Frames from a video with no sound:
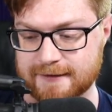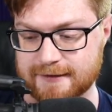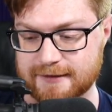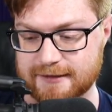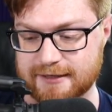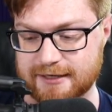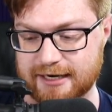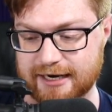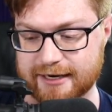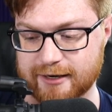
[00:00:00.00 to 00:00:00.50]

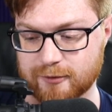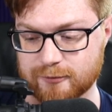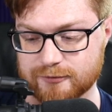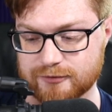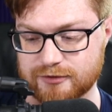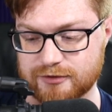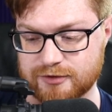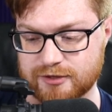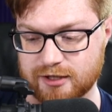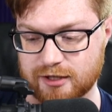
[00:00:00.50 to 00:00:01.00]
I don't
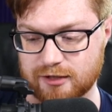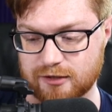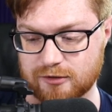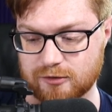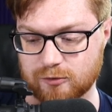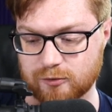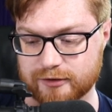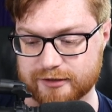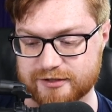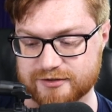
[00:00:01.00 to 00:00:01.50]

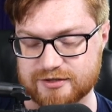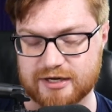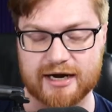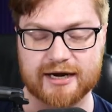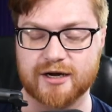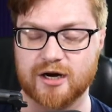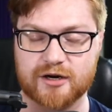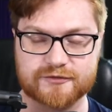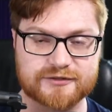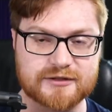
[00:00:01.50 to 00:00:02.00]
know, because
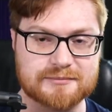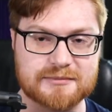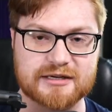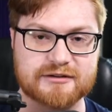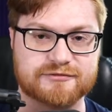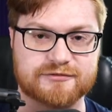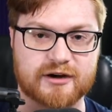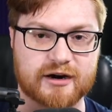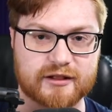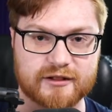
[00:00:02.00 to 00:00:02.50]
I often make
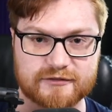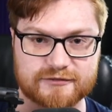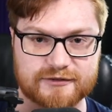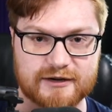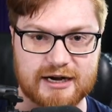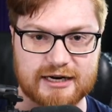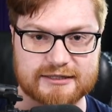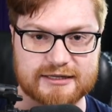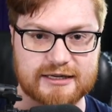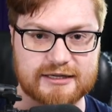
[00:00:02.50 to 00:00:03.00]
fun of the
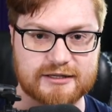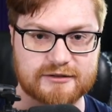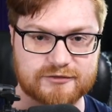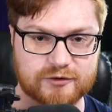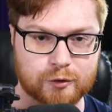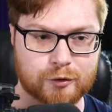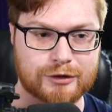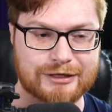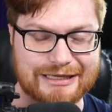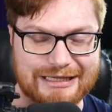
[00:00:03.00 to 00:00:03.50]
fact, hey, if
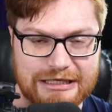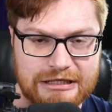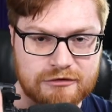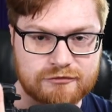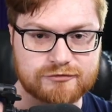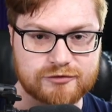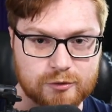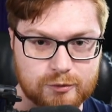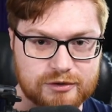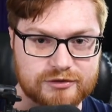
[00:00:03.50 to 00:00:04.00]
you're an
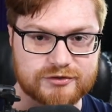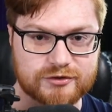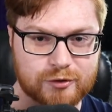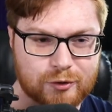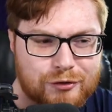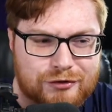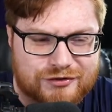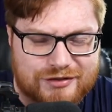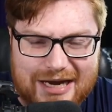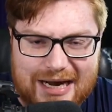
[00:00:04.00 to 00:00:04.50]
influencer,
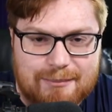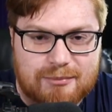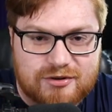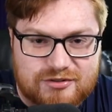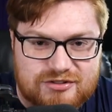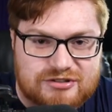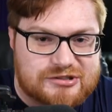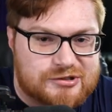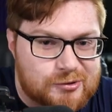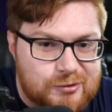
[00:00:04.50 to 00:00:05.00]
you're a
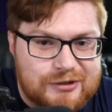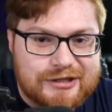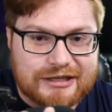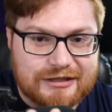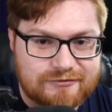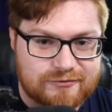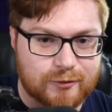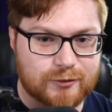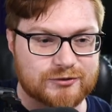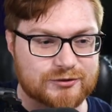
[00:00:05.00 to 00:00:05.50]
cybersecurity
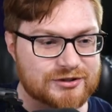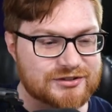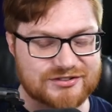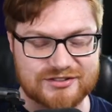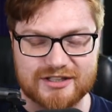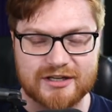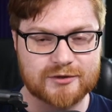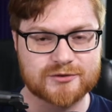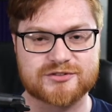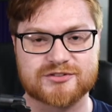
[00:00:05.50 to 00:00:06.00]
influencer. It
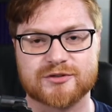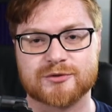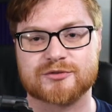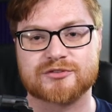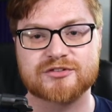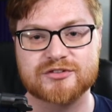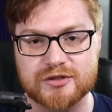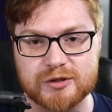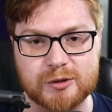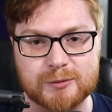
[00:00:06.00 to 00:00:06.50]
sounds so
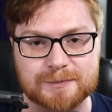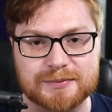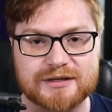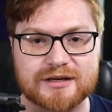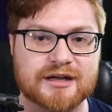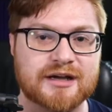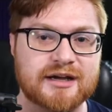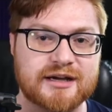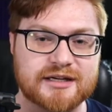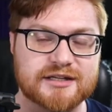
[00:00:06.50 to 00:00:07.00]

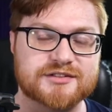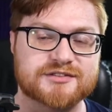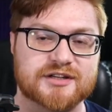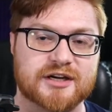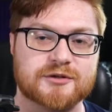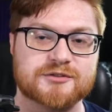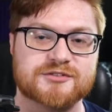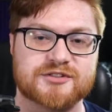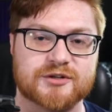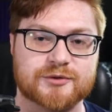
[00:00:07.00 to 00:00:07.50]
stupid. It
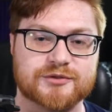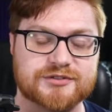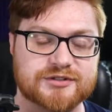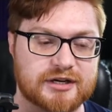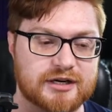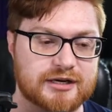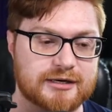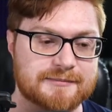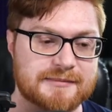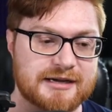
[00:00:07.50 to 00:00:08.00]
sounds so
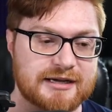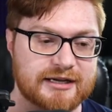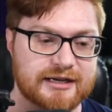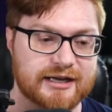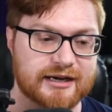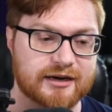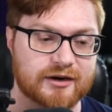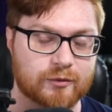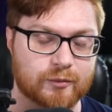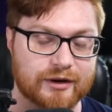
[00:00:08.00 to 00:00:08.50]
dumb.
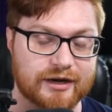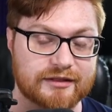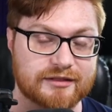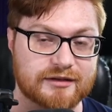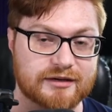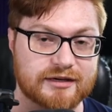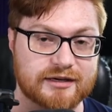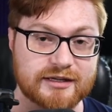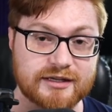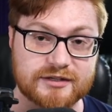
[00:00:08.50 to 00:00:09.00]
And in a way that
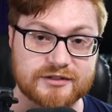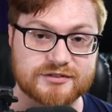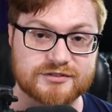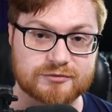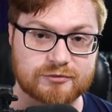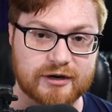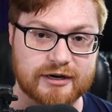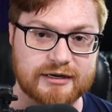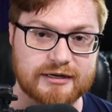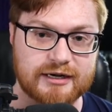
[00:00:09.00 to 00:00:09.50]
it is,
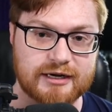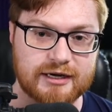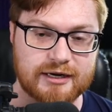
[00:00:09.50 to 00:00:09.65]
right?